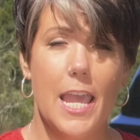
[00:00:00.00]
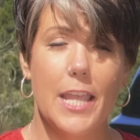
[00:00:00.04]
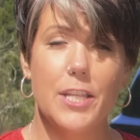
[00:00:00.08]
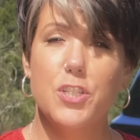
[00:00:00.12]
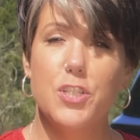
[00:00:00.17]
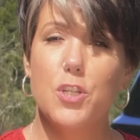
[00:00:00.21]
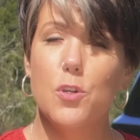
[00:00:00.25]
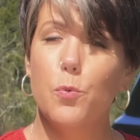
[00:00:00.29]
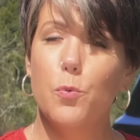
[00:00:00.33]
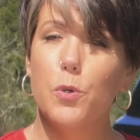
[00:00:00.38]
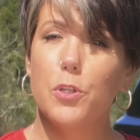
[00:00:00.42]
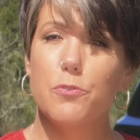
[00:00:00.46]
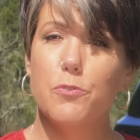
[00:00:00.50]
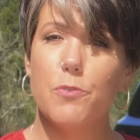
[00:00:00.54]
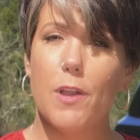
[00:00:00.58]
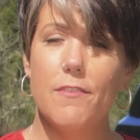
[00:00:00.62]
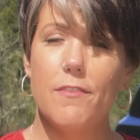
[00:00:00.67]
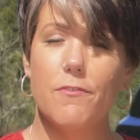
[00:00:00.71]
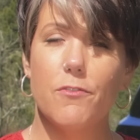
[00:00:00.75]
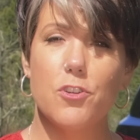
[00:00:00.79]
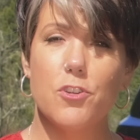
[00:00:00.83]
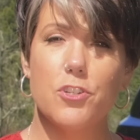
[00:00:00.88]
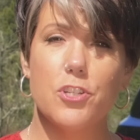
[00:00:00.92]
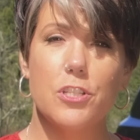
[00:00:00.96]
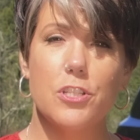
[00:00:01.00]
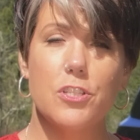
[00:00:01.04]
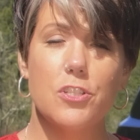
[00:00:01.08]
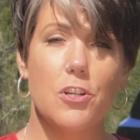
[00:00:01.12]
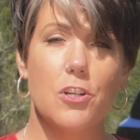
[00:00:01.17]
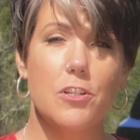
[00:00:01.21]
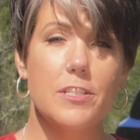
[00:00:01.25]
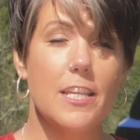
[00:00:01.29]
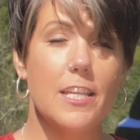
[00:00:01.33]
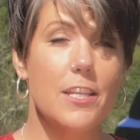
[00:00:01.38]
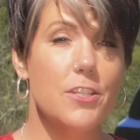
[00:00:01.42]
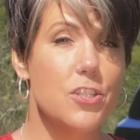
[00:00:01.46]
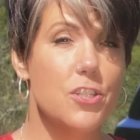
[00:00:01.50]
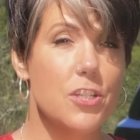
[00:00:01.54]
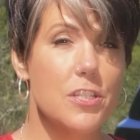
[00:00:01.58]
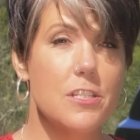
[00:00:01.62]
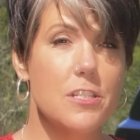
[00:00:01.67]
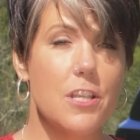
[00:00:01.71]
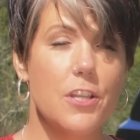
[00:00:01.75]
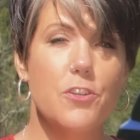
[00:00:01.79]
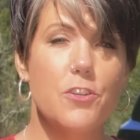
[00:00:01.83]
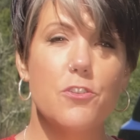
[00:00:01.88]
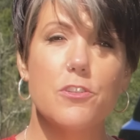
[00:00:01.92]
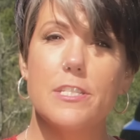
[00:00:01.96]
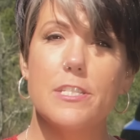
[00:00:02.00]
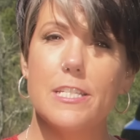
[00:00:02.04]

A 2-wheel drive version starts at just under